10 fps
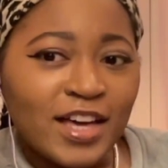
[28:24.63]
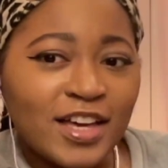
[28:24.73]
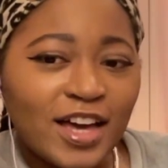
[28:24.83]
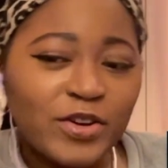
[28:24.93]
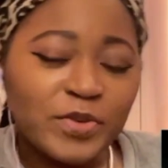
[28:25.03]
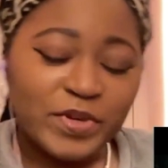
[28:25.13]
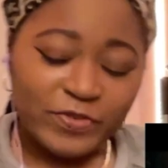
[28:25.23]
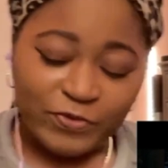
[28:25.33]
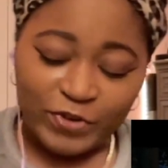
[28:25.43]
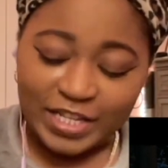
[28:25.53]
I would have been
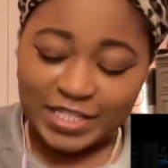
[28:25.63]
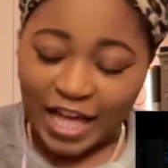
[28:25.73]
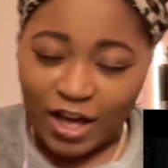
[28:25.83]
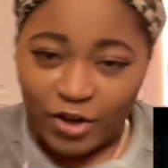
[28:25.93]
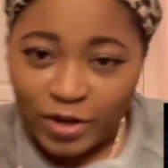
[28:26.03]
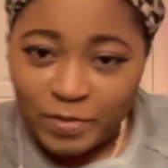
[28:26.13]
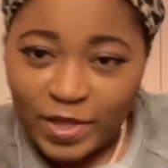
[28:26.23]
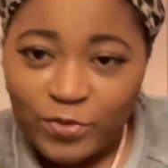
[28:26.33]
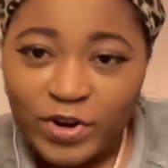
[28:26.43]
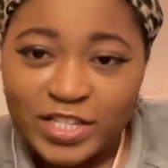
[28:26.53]
freaked out. I'm
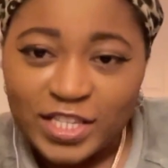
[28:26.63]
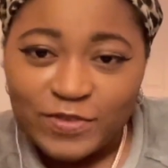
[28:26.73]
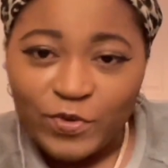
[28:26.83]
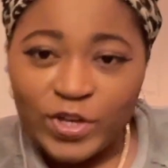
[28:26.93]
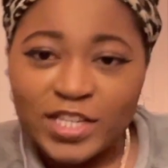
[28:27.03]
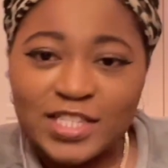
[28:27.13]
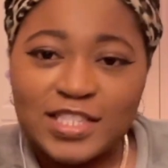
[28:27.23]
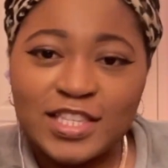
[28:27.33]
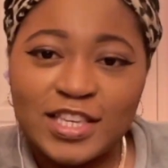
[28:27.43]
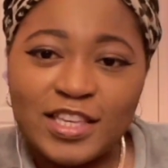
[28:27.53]
like, where is this voice